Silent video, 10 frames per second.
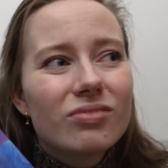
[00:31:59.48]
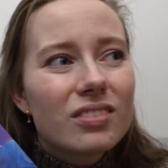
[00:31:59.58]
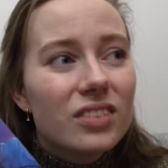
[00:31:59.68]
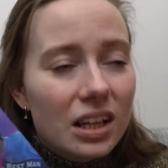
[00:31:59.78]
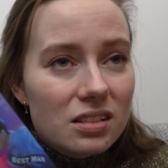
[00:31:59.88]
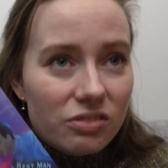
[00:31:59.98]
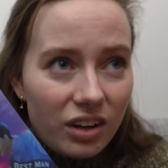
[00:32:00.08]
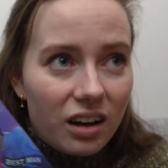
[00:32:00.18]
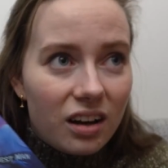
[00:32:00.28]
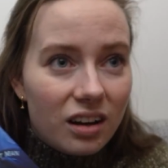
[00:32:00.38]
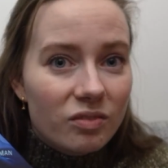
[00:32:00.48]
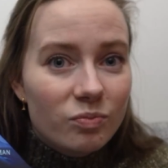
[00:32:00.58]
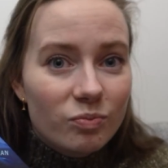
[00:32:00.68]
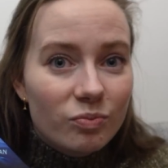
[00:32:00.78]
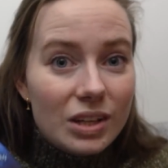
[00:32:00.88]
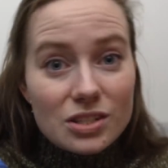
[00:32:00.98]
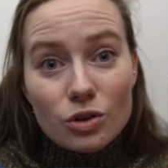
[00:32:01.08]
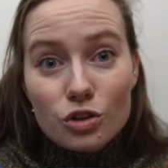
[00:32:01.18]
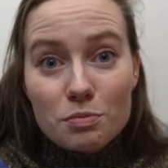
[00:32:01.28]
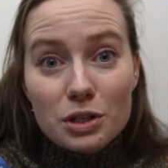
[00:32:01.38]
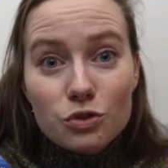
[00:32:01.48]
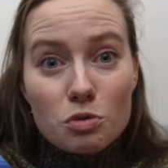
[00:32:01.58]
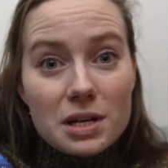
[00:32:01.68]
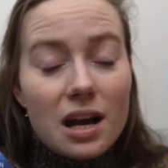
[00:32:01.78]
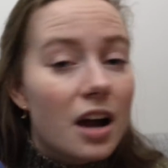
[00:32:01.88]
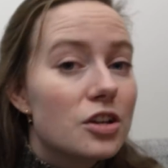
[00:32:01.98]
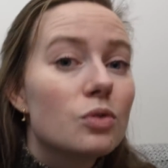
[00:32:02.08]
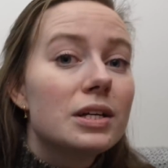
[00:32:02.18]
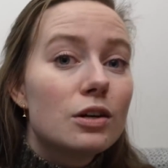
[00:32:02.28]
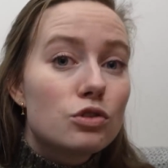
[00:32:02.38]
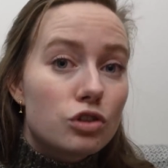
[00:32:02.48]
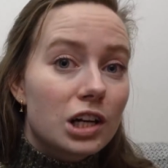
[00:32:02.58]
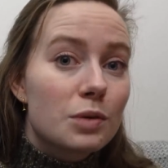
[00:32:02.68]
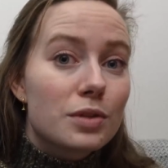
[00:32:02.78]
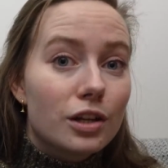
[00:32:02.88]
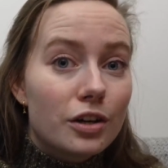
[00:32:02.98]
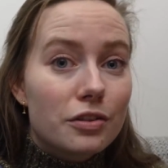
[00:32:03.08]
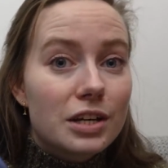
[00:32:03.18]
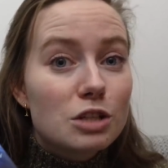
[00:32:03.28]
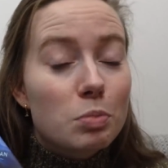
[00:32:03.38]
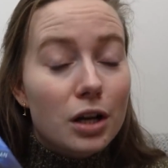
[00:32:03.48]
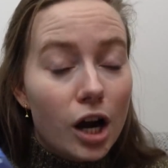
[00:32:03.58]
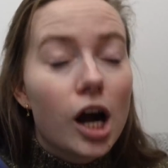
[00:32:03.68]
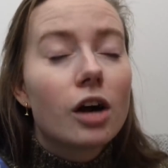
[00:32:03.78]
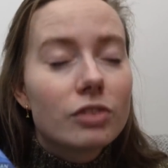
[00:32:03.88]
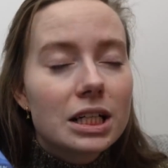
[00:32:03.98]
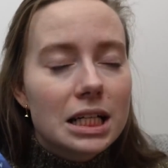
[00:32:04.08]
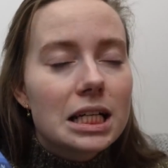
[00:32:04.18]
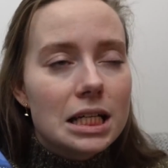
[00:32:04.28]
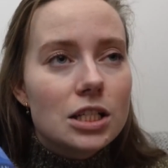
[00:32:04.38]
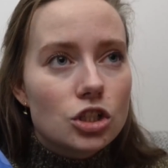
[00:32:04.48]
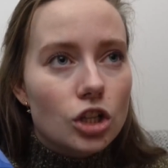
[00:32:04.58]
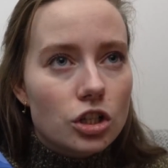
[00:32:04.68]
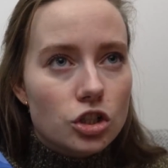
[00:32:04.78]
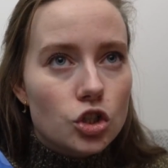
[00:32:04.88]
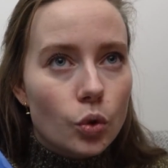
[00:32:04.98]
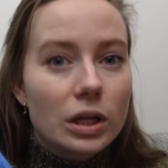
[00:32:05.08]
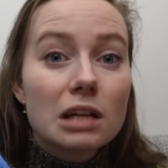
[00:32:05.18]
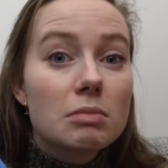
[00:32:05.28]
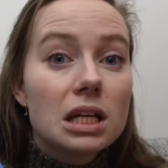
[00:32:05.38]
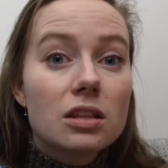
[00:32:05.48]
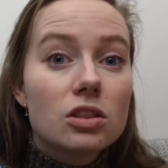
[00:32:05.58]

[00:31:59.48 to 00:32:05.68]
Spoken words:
Thus far, it's not doing much for me. I know Leo's struggling with a lot of things, but currently he's just annoying me.